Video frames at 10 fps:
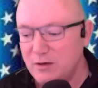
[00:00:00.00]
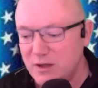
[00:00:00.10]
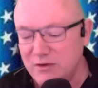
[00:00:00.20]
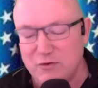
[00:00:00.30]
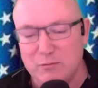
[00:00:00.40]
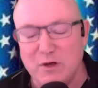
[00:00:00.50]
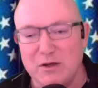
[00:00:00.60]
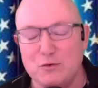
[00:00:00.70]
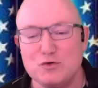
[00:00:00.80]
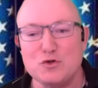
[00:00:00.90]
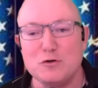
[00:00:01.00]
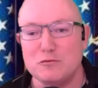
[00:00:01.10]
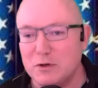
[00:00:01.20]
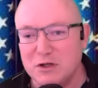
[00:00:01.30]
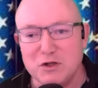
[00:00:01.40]
Even my own
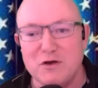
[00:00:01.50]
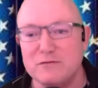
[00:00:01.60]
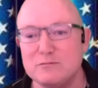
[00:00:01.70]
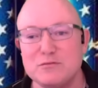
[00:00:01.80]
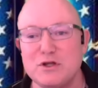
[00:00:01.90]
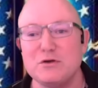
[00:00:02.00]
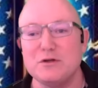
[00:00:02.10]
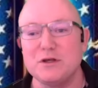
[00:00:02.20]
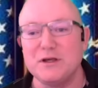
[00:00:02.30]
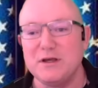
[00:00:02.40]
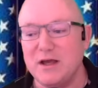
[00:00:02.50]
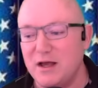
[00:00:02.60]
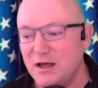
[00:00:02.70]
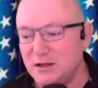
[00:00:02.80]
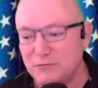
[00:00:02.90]
children, I love them dearly.
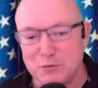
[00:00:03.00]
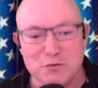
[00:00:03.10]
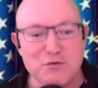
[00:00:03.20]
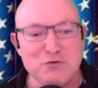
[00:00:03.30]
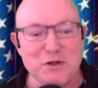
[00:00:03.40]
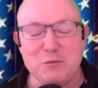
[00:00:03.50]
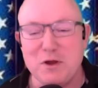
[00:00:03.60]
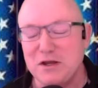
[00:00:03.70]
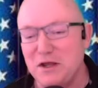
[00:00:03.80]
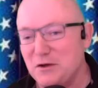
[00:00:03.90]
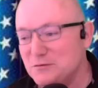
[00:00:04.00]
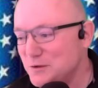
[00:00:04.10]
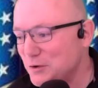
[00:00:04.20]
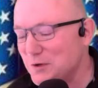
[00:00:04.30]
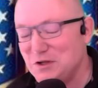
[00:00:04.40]
If they're listening right now,
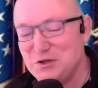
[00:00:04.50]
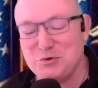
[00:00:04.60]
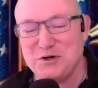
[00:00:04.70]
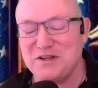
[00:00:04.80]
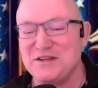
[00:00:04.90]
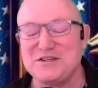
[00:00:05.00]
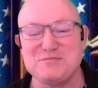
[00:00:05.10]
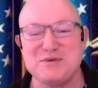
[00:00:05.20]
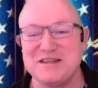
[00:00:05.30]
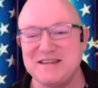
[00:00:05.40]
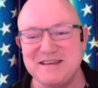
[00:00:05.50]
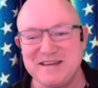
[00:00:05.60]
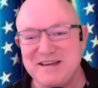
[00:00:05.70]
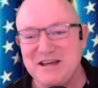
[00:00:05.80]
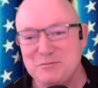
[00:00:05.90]
it is what it is. But
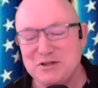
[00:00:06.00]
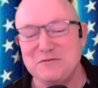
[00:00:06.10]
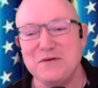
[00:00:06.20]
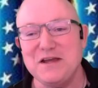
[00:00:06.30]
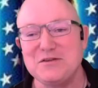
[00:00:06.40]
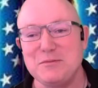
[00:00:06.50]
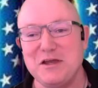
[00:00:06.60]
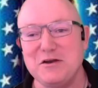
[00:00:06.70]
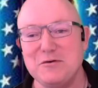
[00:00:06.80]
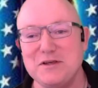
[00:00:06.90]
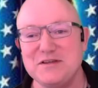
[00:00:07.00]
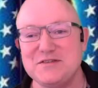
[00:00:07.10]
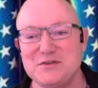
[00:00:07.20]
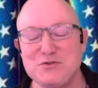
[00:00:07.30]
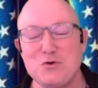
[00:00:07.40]
the fact of the matter is,
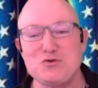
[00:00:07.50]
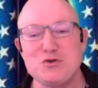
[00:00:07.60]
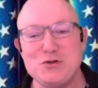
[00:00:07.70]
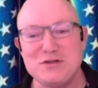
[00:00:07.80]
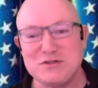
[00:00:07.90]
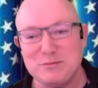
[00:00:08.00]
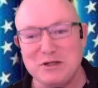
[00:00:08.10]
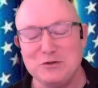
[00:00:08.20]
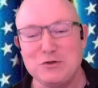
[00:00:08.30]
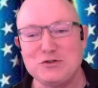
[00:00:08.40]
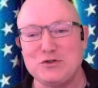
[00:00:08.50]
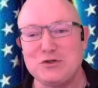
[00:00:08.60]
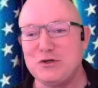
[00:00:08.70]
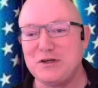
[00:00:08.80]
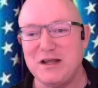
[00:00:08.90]
the socialism, it looks
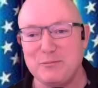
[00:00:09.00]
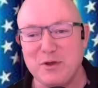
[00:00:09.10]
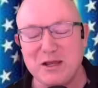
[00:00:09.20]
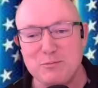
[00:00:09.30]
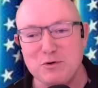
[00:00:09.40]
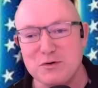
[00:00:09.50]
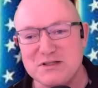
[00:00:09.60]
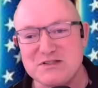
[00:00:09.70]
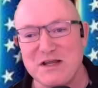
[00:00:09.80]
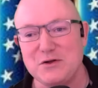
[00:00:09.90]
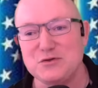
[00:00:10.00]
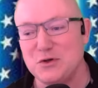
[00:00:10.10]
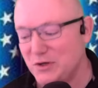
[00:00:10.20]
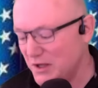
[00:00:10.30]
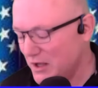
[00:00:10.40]
good on paper, it sounds
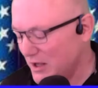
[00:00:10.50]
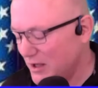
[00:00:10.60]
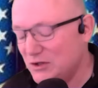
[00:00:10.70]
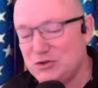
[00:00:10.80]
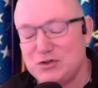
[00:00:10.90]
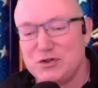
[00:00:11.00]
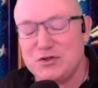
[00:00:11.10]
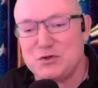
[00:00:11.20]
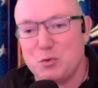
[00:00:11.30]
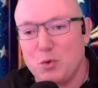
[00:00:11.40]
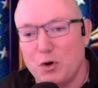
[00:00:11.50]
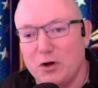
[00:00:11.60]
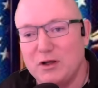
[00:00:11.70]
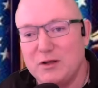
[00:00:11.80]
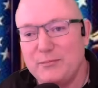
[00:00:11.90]
good, it just doesn't
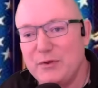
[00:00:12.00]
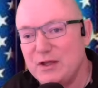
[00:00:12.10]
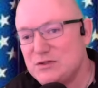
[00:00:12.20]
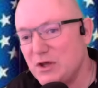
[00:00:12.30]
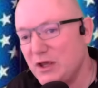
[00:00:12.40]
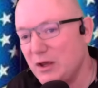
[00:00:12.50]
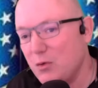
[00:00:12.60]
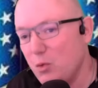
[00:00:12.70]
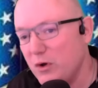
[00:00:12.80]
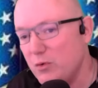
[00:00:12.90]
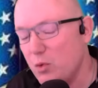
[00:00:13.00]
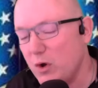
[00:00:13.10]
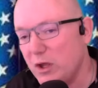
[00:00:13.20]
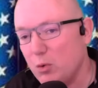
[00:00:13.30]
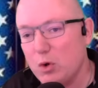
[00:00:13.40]
work. It's a
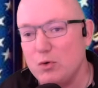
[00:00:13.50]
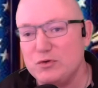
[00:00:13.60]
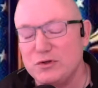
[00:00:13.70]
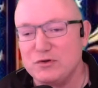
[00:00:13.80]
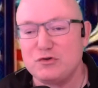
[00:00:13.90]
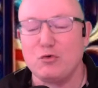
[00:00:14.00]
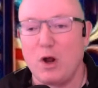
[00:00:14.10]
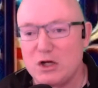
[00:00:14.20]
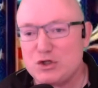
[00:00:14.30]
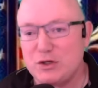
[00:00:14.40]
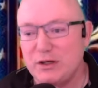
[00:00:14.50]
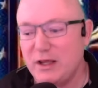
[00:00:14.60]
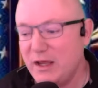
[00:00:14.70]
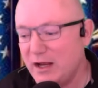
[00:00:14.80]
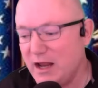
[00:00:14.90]
one-way road to destruction.
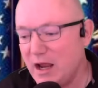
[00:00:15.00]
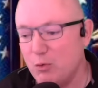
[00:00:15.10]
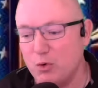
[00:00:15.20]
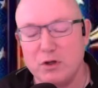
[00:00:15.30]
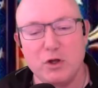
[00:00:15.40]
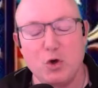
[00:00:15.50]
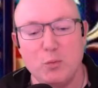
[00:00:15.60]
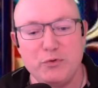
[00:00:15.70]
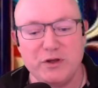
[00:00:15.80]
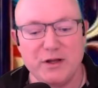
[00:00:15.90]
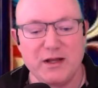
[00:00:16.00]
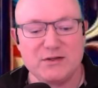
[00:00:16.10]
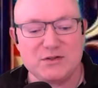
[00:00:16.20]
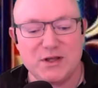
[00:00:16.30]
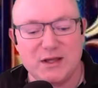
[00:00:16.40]
And I really hope the
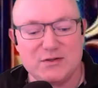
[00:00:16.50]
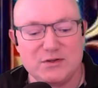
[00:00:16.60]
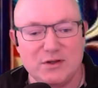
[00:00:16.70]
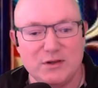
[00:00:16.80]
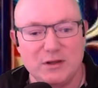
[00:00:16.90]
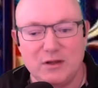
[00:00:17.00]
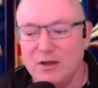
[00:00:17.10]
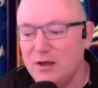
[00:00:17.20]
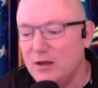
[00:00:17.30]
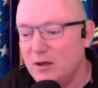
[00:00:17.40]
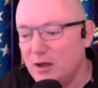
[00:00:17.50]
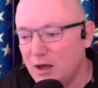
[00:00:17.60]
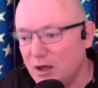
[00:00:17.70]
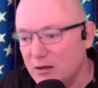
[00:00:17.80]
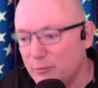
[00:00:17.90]
United States and the
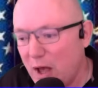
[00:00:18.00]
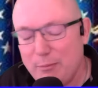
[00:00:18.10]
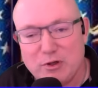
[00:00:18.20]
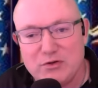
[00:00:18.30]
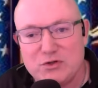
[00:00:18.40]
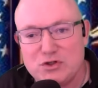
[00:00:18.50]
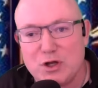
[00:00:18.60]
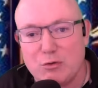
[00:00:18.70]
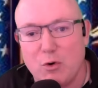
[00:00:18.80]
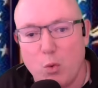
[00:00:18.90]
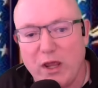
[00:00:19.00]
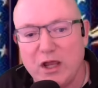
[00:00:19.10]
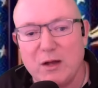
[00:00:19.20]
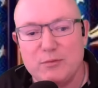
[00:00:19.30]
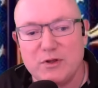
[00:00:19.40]
populace in general
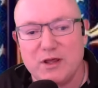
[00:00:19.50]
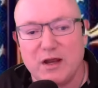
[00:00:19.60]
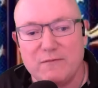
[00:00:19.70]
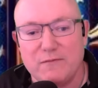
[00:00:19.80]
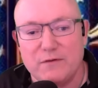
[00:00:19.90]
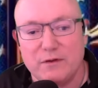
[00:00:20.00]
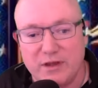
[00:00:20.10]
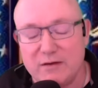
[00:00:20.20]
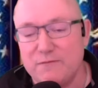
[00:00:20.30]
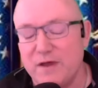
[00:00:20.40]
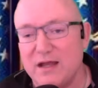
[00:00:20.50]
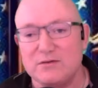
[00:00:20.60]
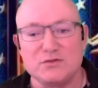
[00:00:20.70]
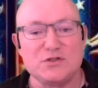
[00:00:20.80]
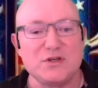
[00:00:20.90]
wake up to that fact
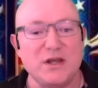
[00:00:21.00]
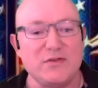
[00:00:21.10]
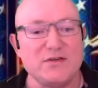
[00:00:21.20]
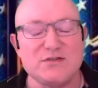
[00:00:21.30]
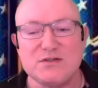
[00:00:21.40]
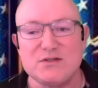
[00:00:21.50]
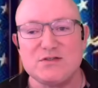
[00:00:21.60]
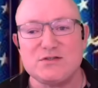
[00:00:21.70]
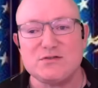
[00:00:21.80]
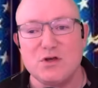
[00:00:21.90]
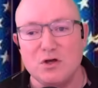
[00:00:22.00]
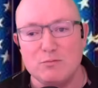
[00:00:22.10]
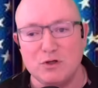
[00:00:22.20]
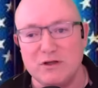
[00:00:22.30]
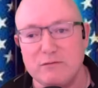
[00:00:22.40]
and just say, this is
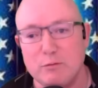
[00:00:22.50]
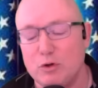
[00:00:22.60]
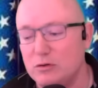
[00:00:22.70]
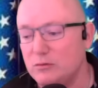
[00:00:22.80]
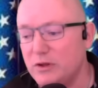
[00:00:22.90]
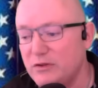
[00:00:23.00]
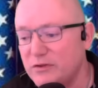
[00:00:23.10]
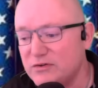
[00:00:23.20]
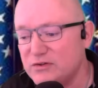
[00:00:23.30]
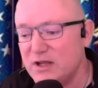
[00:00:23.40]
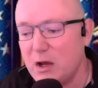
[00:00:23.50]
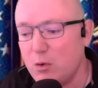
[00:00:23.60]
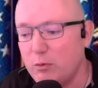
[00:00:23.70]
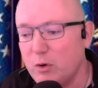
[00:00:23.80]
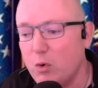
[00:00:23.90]
unbelievable. This is not
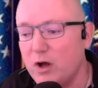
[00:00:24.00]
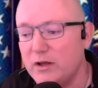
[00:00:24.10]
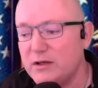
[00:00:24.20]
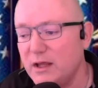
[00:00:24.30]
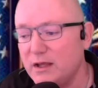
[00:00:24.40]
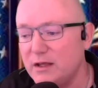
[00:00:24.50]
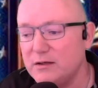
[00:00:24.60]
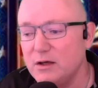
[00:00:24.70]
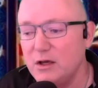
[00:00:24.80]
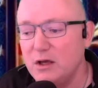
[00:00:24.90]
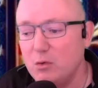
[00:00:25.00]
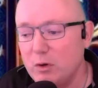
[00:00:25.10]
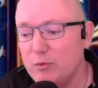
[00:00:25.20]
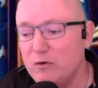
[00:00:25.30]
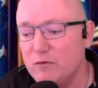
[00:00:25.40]
what we want. And
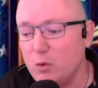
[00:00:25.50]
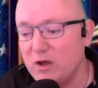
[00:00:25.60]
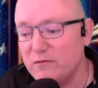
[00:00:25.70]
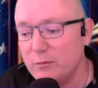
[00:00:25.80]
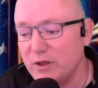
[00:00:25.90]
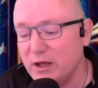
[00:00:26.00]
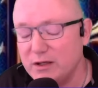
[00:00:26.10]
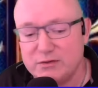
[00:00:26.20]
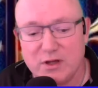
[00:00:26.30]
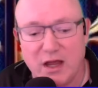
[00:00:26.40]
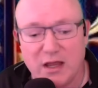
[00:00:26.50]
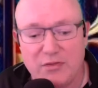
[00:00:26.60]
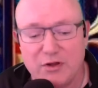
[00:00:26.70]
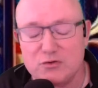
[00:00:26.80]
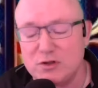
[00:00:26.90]
we move away from that. I
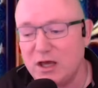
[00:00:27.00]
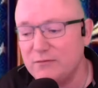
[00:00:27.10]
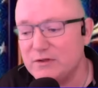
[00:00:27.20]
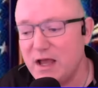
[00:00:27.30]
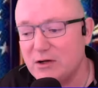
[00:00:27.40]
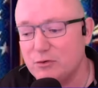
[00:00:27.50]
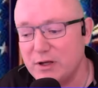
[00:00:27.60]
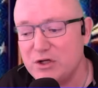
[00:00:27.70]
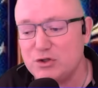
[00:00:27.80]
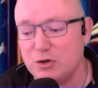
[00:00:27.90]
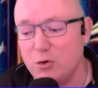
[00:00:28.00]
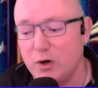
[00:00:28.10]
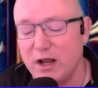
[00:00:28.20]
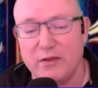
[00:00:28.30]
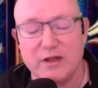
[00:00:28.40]
think there's a lot of indoctrination
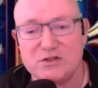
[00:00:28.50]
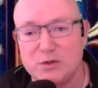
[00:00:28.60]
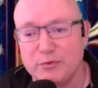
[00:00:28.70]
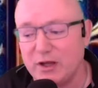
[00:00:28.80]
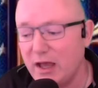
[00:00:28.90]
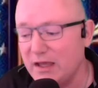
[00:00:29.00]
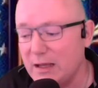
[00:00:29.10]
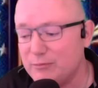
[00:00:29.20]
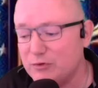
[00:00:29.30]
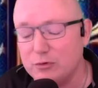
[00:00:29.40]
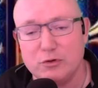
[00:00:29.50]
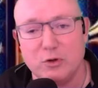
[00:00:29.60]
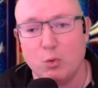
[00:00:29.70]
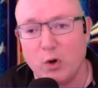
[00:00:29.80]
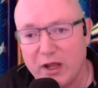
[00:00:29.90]
going on. That's something I absolutely
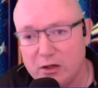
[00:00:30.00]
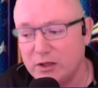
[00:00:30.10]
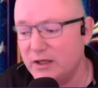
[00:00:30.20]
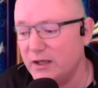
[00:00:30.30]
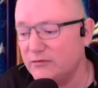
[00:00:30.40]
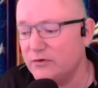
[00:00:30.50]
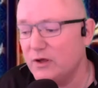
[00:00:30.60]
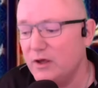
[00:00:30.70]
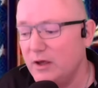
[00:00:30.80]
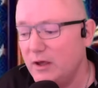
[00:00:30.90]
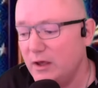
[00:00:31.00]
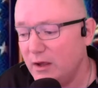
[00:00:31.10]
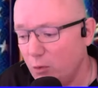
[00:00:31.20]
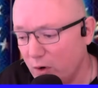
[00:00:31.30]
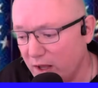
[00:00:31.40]
rail against
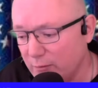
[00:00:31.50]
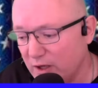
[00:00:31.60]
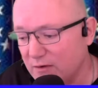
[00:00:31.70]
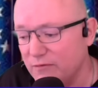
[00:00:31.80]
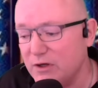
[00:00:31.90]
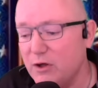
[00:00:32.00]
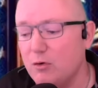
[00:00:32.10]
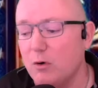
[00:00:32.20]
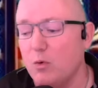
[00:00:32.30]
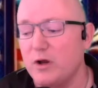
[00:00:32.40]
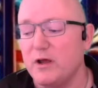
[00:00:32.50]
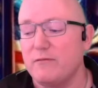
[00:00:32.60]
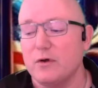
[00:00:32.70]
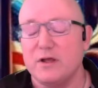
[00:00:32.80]
when I make a video or whatever.